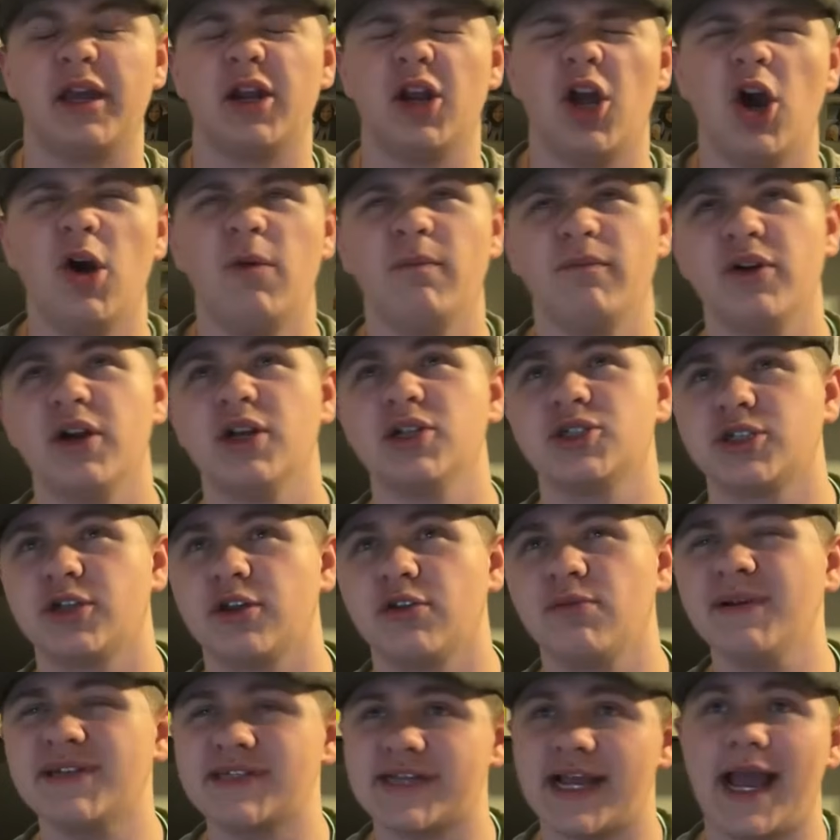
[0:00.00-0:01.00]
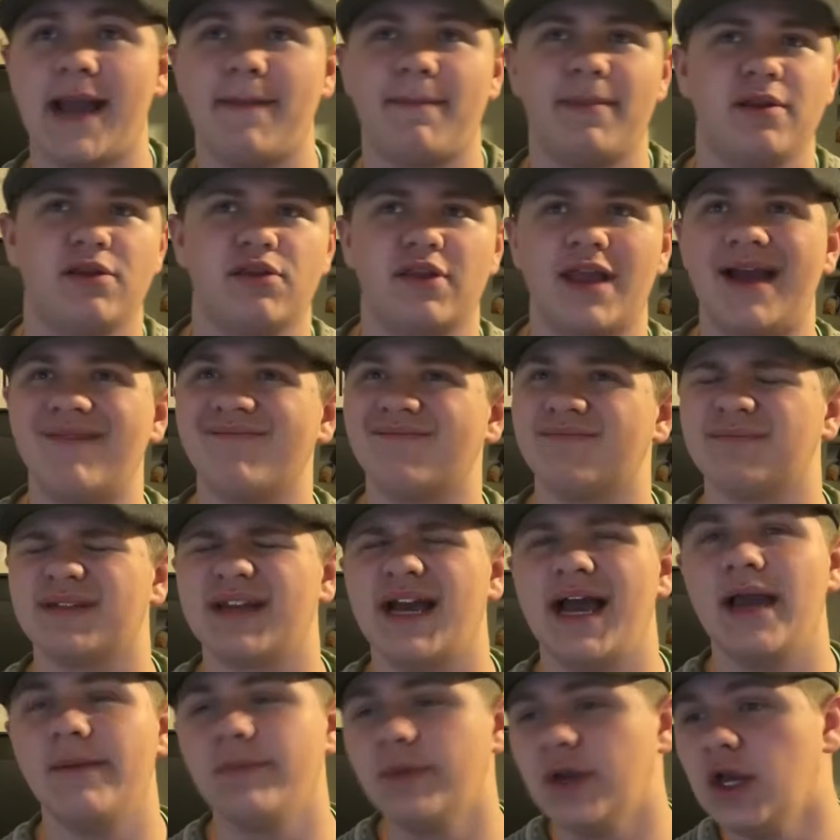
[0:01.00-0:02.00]
GNOME versions, which happens time from
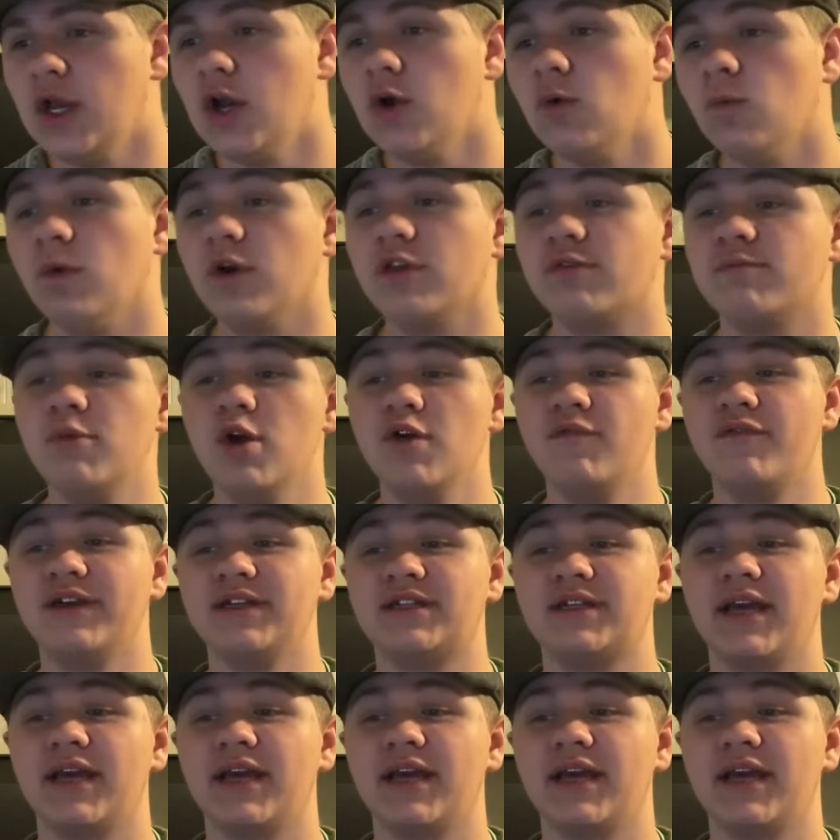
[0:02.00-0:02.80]
time, was moving